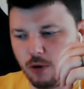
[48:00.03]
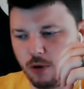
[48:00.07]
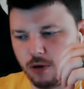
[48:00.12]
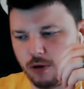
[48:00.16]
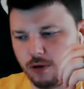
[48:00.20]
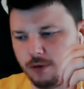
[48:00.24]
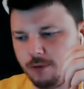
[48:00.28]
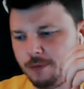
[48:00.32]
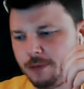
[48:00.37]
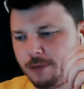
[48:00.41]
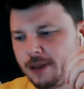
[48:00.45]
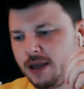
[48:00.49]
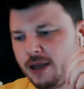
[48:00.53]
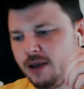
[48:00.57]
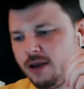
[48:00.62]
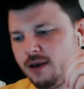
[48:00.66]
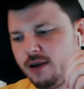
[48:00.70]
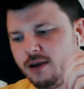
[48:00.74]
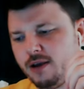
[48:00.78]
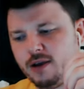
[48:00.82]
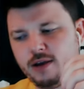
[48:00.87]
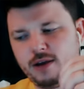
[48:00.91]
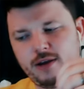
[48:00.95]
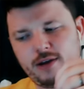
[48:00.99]
portal?
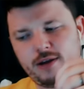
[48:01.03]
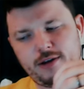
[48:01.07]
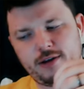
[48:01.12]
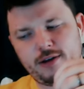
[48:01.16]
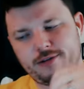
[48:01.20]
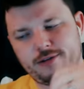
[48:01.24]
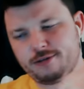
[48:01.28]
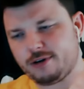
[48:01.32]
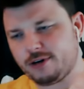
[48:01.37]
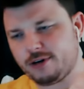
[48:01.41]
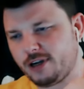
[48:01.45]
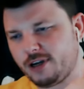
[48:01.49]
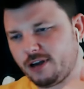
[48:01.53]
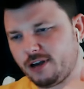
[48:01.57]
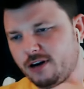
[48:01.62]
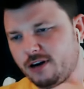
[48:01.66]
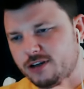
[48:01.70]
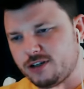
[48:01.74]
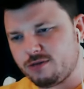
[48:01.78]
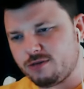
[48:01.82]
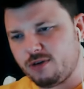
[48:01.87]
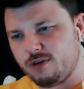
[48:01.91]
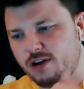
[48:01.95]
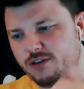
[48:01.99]
Dark Eldar
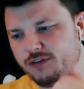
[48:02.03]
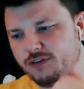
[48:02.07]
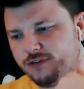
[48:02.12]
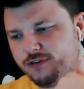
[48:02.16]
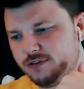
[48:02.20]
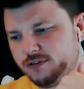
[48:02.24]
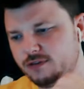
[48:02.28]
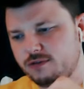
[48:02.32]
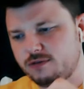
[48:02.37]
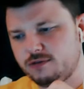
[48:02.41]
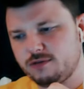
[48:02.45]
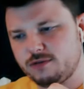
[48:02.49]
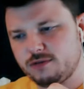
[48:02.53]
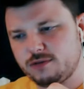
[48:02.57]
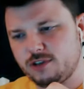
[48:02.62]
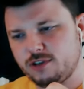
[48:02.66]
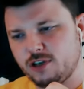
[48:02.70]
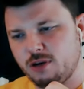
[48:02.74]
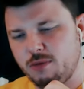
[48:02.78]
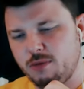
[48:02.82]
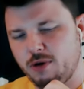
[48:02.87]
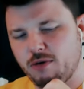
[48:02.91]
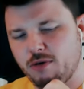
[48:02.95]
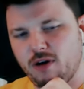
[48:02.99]
is rough.
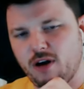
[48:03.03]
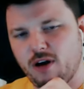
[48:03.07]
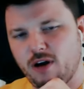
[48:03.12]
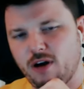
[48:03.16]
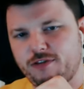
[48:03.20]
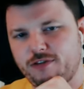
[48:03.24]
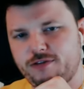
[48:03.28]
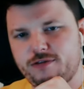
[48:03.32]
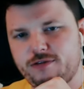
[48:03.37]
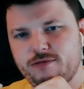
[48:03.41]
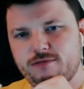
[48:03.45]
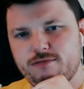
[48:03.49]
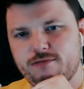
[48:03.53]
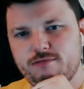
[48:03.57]
Going to be rough.